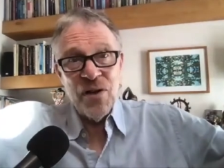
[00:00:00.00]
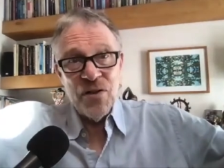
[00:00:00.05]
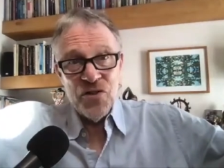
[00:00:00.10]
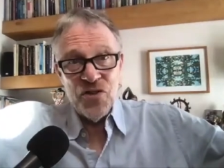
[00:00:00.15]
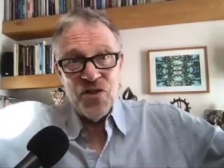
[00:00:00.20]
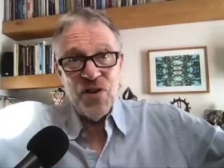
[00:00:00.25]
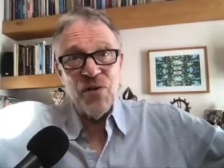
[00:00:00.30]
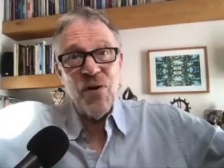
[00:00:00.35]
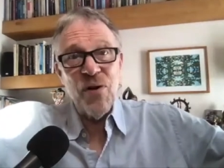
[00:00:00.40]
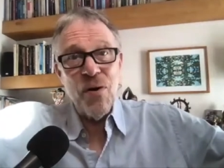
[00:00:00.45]

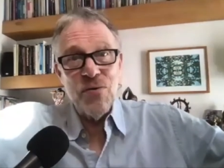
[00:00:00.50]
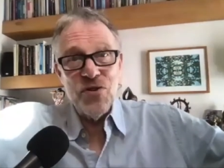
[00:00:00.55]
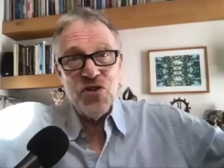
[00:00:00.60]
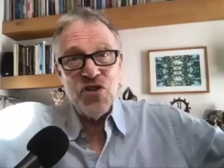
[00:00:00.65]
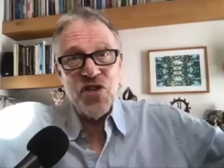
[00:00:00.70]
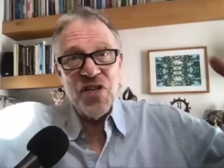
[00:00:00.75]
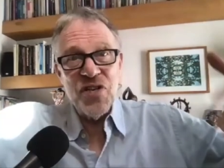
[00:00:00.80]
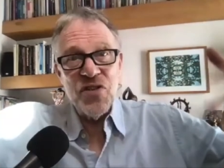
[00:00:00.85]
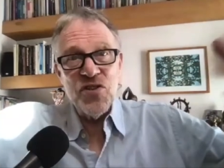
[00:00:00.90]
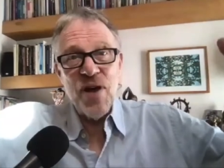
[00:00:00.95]
zero
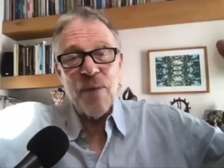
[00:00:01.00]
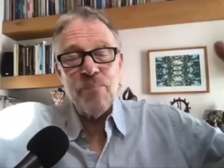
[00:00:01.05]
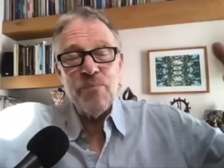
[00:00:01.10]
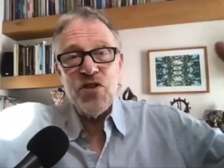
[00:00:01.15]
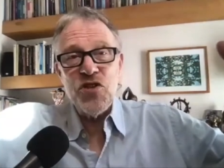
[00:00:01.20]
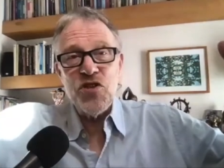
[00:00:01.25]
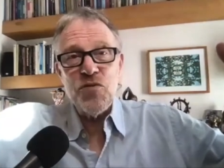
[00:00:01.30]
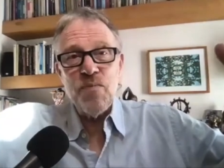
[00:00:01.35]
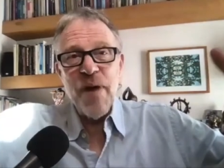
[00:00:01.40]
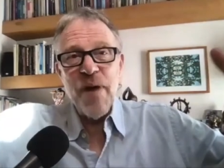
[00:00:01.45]
g's up in
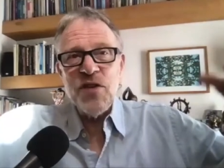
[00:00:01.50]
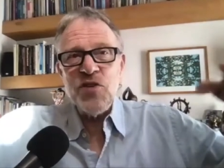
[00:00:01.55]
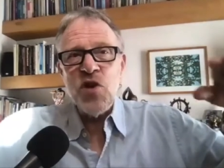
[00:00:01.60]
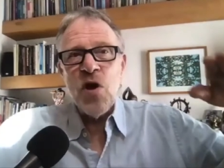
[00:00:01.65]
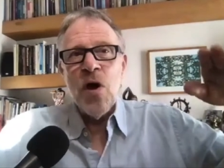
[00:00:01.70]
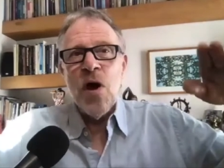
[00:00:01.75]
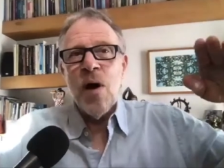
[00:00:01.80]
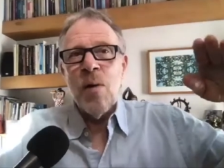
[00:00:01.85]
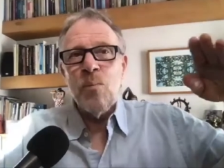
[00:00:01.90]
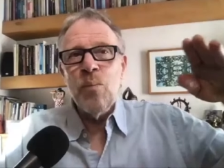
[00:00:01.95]
space
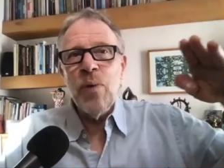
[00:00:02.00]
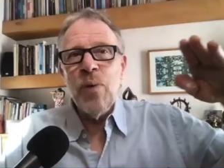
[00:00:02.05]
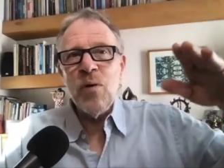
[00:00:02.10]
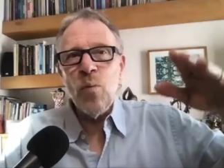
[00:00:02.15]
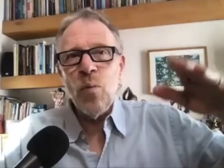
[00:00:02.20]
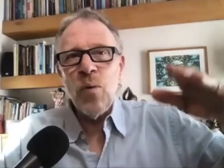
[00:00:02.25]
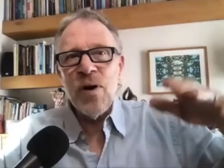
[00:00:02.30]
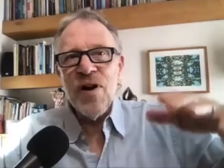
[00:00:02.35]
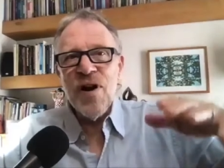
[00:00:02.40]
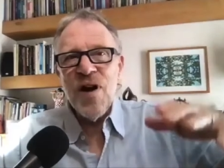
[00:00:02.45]
but
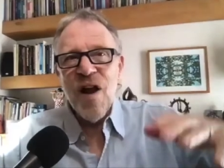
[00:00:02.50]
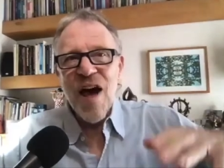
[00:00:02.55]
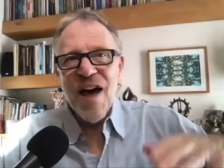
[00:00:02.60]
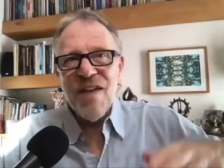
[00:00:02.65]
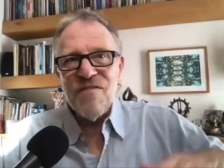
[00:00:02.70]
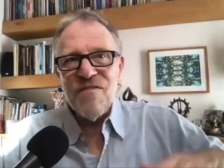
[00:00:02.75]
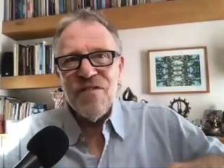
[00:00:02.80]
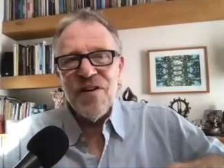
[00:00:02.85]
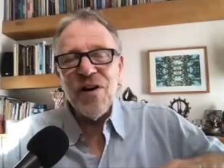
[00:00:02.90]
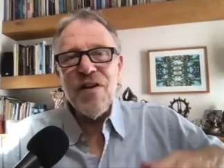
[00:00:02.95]
we're
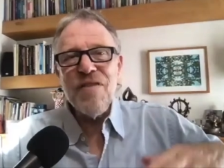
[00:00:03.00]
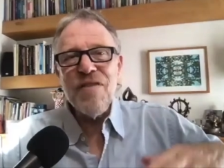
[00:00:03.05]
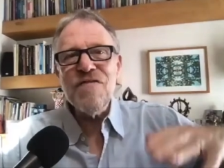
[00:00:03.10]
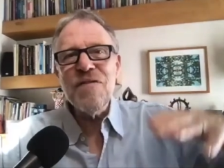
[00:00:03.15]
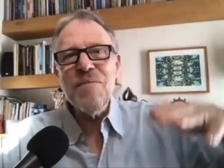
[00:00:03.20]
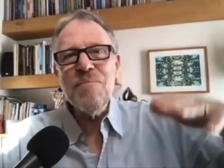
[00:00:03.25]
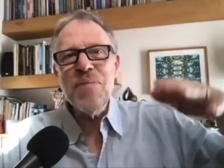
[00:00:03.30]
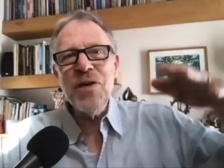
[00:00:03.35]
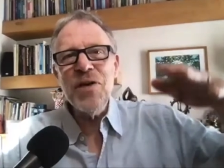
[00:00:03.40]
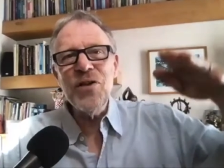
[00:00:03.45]
not very
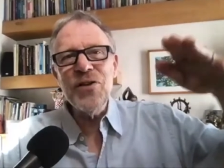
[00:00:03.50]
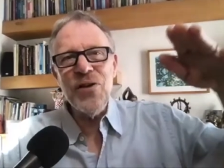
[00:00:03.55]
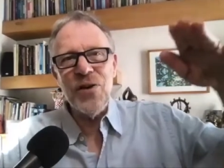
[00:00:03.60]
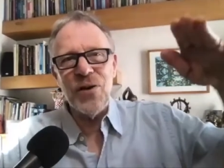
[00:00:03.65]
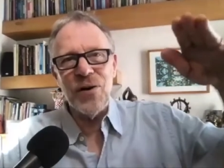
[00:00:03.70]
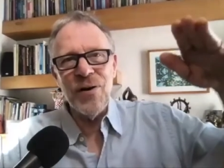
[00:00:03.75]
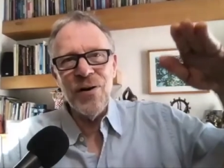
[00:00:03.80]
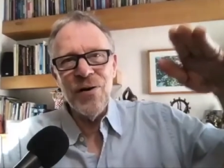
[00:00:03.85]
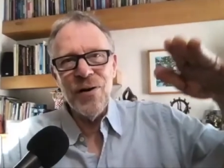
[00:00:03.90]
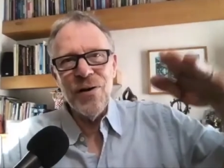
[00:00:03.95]

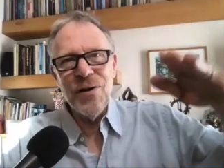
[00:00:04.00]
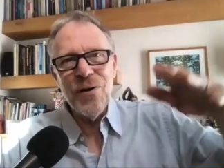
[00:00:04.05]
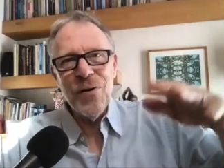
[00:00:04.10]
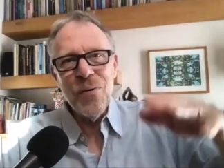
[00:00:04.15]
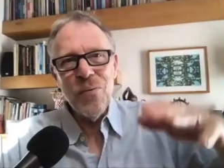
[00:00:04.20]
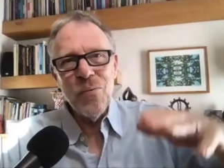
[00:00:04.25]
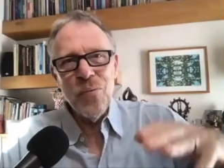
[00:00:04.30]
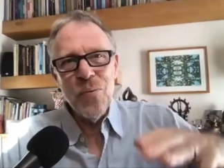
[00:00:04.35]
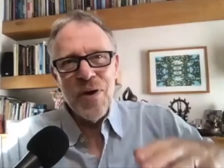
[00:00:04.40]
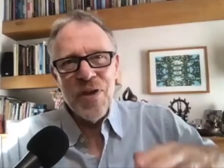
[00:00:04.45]
familiar
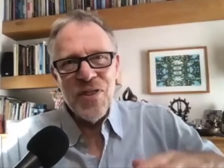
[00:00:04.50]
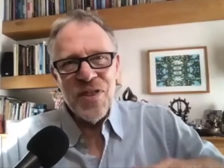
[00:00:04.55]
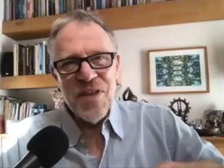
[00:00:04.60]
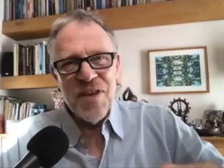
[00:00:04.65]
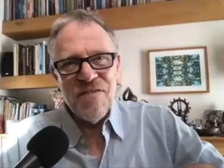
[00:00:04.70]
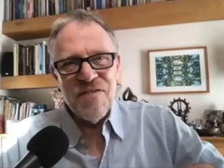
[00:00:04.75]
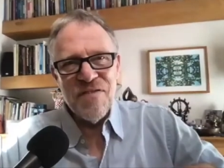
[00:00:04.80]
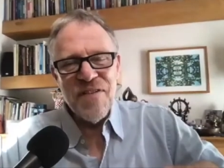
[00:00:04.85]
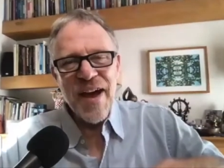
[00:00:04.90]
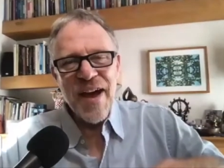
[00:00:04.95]
with the
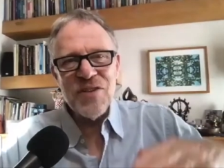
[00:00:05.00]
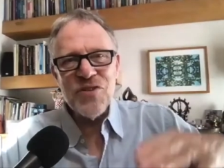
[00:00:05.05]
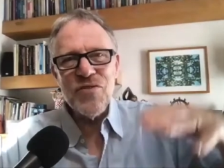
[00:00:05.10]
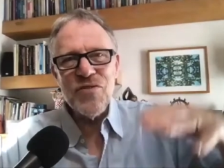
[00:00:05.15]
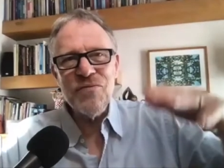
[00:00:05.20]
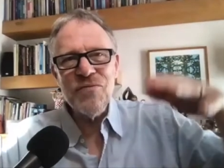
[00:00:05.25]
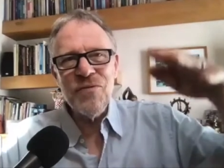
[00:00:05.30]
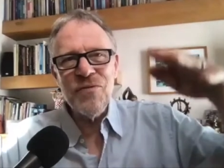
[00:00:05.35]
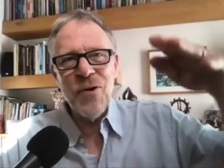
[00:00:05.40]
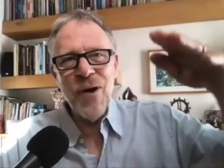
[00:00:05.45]
effects
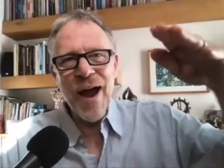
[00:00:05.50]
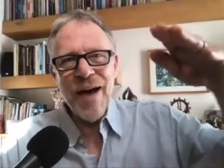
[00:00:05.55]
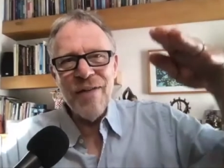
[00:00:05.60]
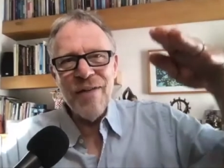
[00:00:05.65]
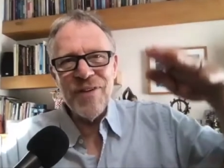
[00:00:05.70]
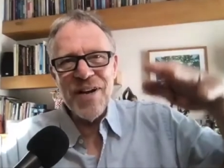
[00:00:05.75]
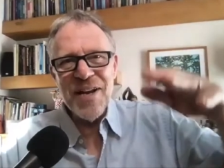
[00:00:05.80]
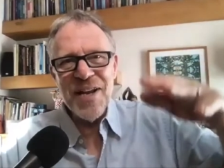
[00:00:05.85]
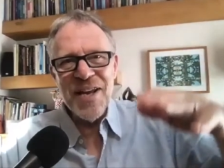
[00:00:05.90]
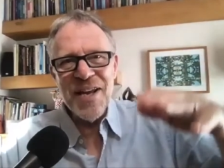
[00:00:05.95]
of
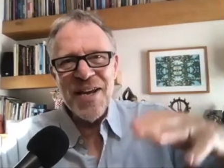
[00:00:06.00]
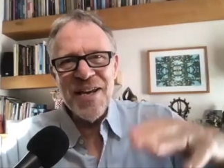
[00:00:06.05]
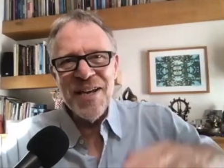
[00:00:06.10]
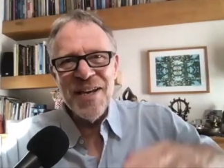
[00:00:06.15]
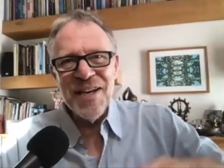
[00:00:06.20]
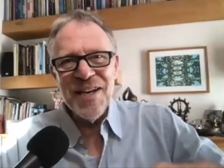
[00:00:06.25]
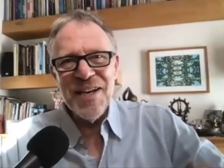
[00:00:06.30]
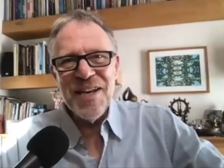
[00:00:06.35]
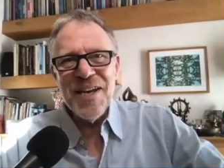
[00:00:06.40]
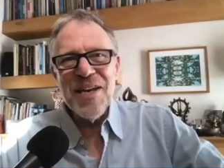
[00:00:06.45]
gravity
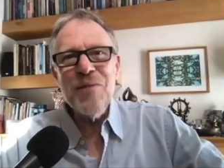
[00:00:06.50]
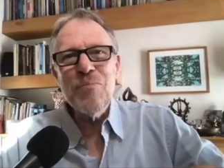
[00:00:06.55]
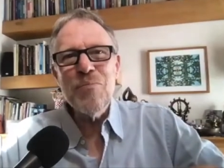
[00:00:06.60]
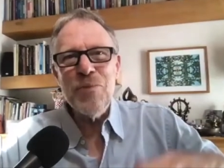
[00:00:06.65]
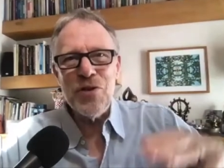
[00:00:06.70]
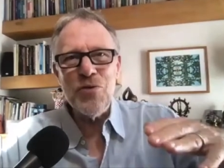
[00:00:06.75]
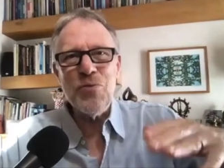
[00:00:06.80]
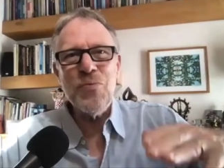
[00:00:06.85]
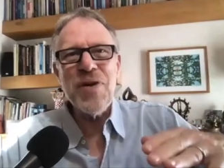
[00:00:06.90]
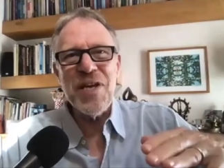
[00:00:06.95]
in
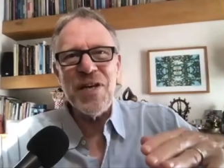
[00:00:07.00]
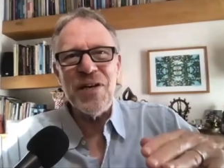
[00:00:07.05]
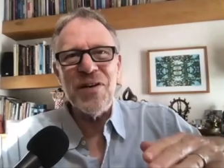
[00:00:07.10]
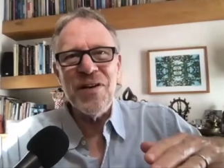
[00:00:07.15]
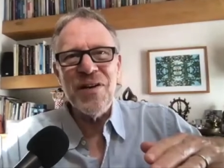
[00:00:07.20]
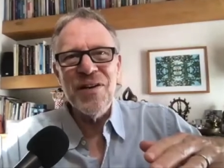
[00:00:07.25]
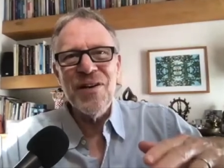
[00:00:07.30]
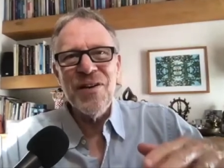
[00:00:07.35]
between.